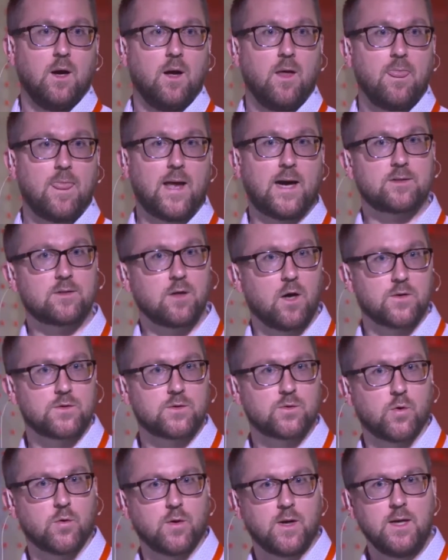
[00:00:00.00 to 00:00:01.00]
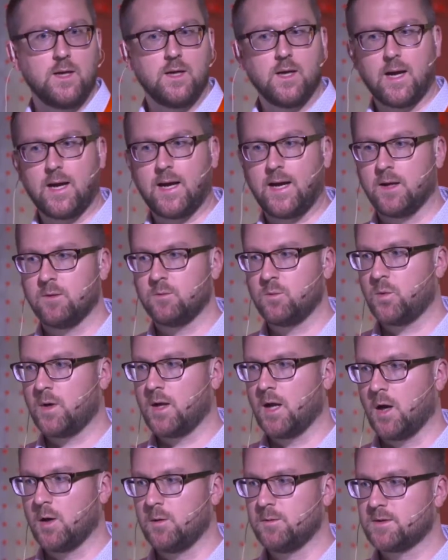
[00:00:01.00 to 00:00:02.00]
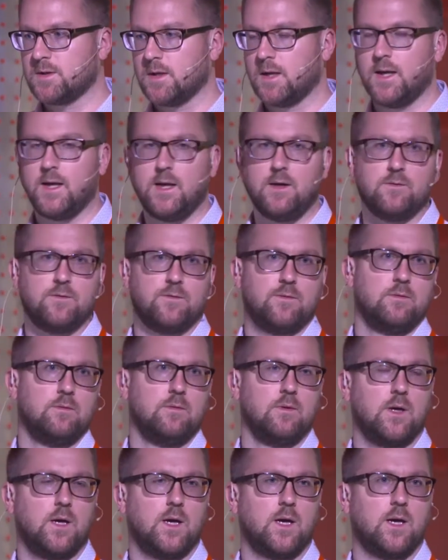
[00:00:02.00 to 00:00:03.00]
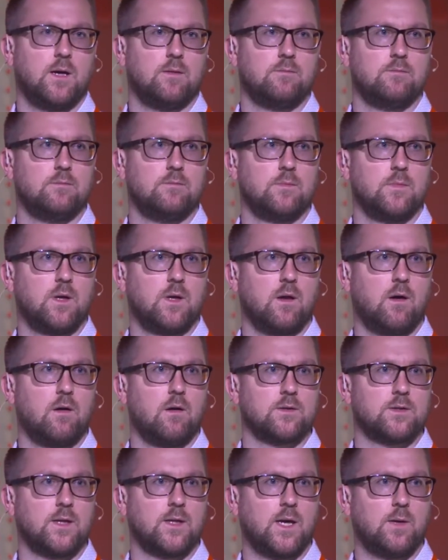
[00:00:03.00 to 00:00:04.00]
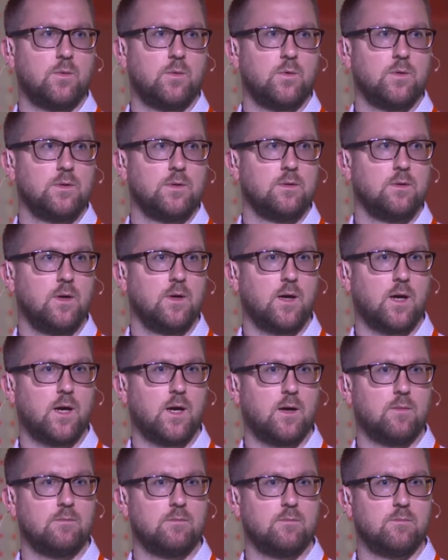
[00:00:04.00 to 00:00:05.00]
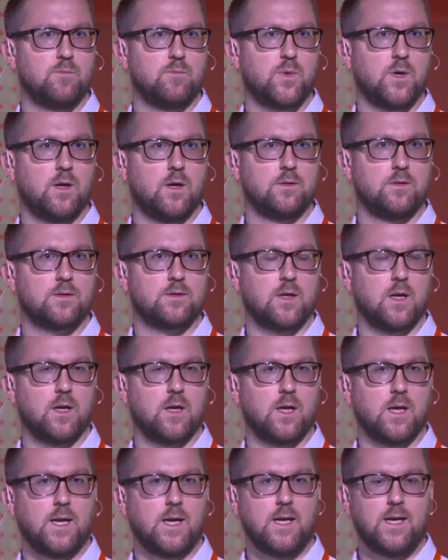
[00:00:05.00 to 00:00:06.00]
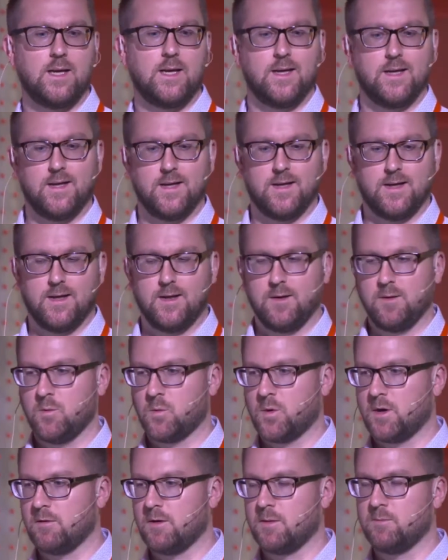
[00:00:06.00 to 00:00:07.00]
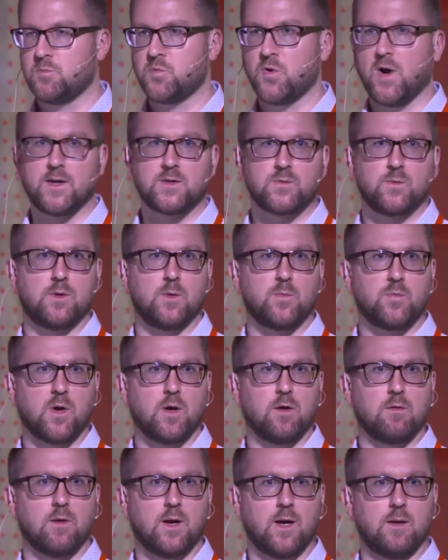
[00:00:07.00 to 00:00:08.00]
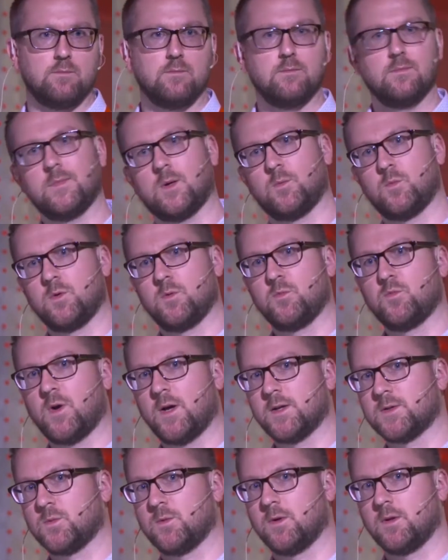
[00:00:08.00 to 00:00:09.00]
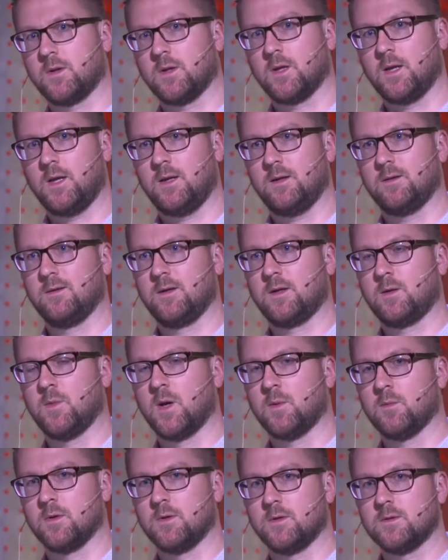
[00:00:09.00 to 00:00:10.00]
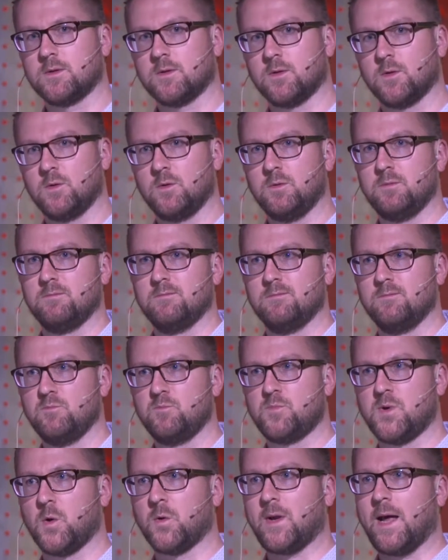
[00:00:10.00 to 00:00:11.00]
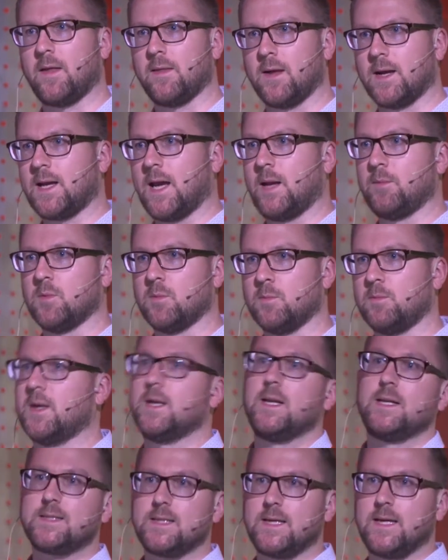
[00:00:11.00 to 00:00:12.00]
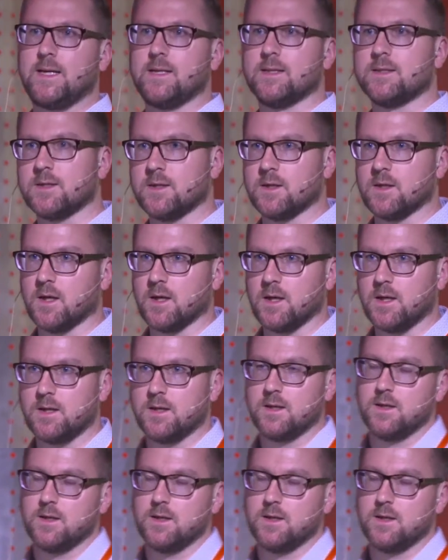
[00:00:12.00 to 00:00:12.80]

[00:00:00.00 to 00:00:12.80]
that's our story, and we hope to leave Clerks enabled, but certainly we're impressed with the program and we're impressed with the commitment to build out that capability internally.